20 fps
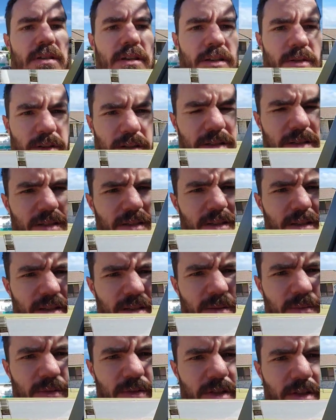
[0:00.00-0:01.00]
anyway,
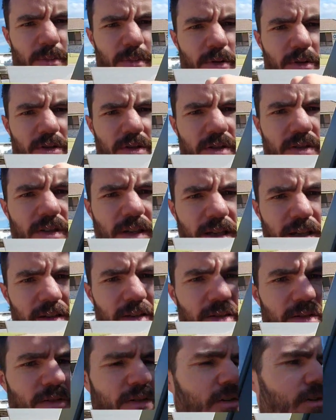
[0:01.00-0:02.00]
because this pushes down
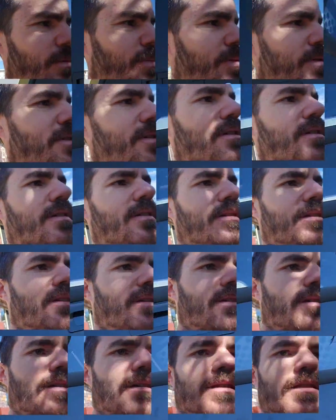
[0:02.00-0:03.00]
on top
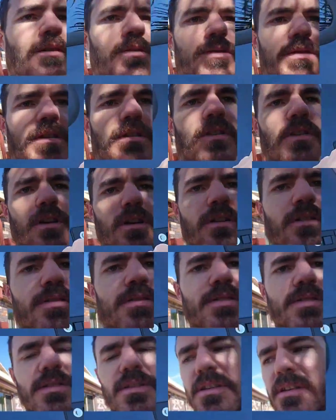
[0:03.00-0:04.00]
and holds it
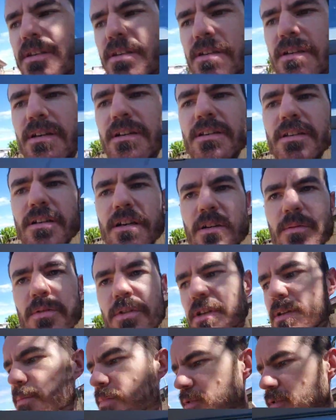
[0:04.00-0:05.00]
closed, and you can't
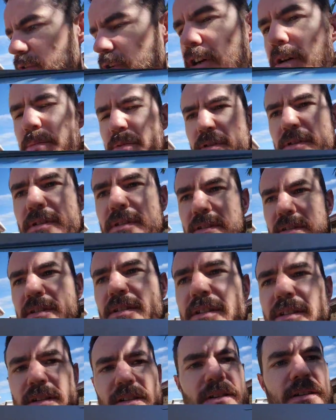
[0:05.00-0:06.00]
really pull it open.
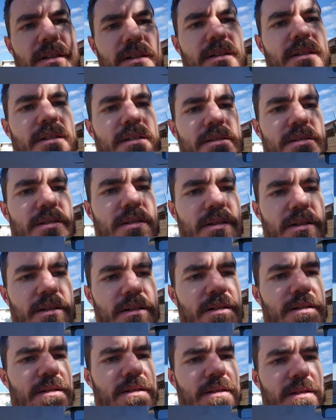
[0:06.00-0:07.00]
So,
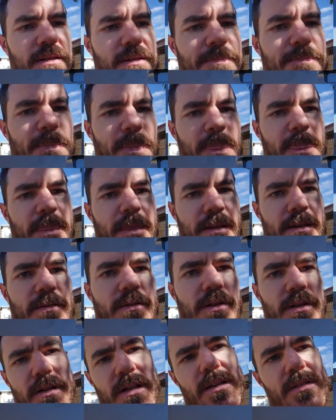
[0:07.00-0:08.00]

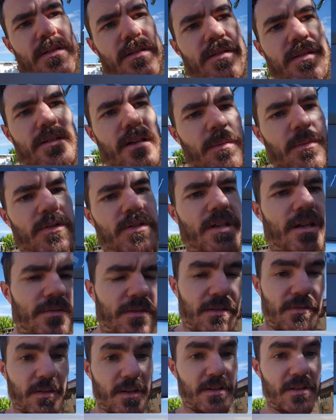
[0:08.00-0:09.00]
well, I guess it's a double
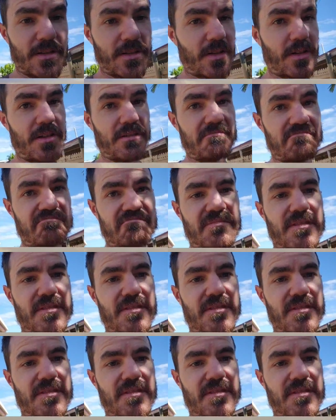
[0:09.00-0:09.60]
safety feature, so